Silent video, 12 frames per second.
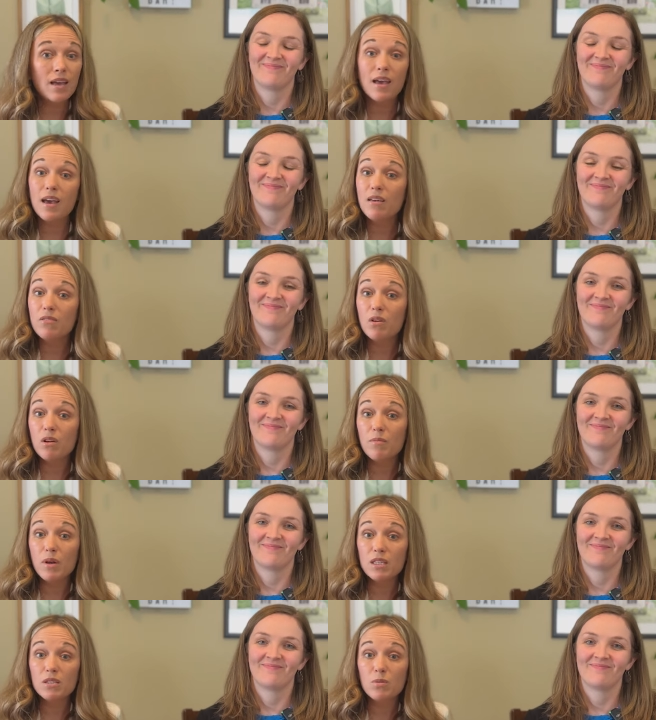Speaker 1: and there are
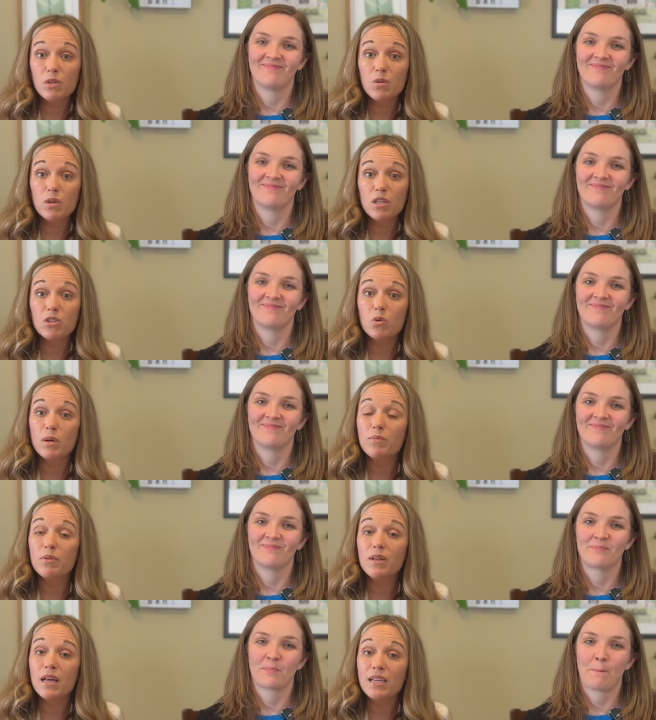months when you can enjoy
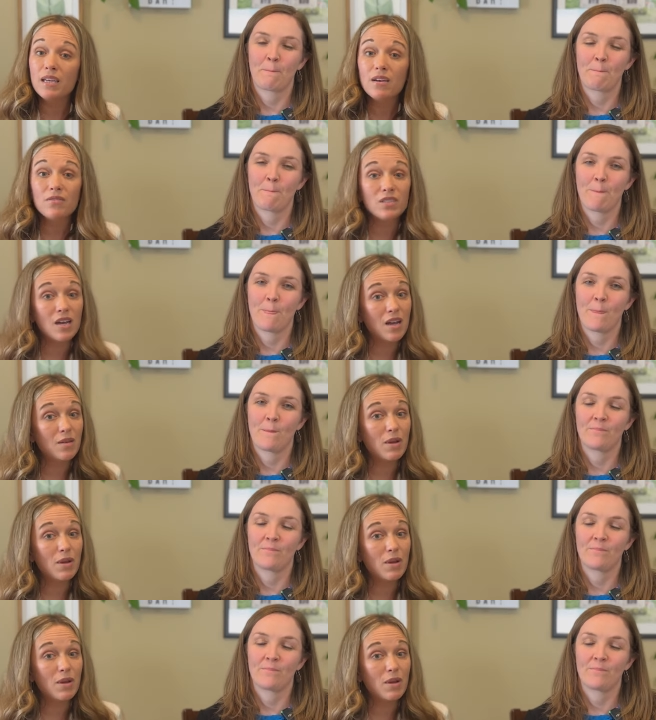plenty of time